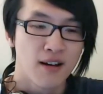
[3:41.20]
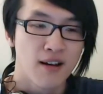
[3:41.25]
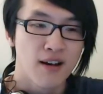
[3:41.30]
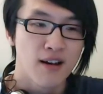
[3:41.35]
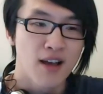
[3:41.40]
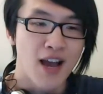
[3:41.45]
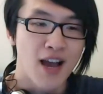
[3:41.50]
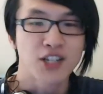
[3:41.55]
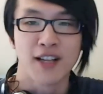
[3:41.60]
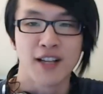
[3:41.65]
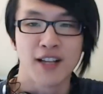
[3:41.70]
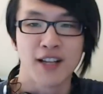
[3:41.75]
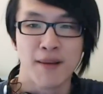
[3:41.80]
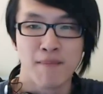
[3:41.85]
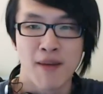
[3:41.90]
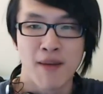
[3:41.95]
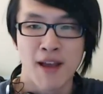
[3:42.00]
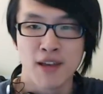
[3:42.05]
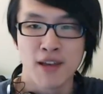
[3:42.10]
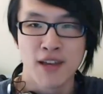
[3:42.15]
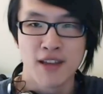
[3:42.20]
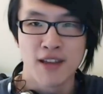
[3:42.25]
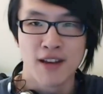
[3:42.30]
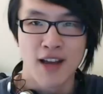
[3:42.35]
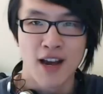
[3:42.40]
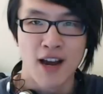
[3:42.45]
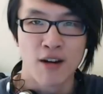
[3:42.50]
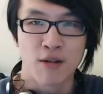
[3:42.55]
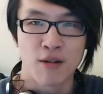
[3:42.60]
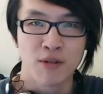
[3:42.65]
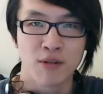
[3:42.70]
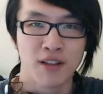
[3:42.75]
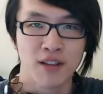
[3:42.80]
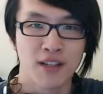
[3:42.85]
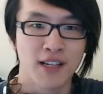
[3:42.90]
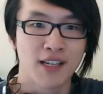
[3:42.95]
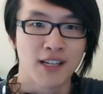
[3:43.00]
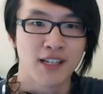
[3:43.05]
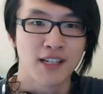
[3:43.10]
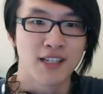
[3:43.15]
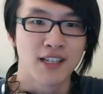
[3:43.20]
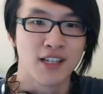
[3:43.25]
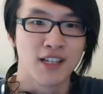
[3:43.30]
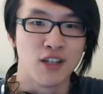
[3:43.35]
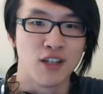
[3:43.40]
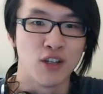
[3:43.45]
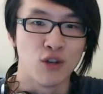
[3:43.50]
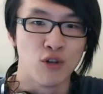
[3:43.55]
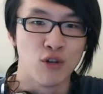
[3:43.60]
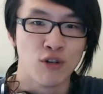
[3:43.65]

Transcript: actually, it may be now released in Europe.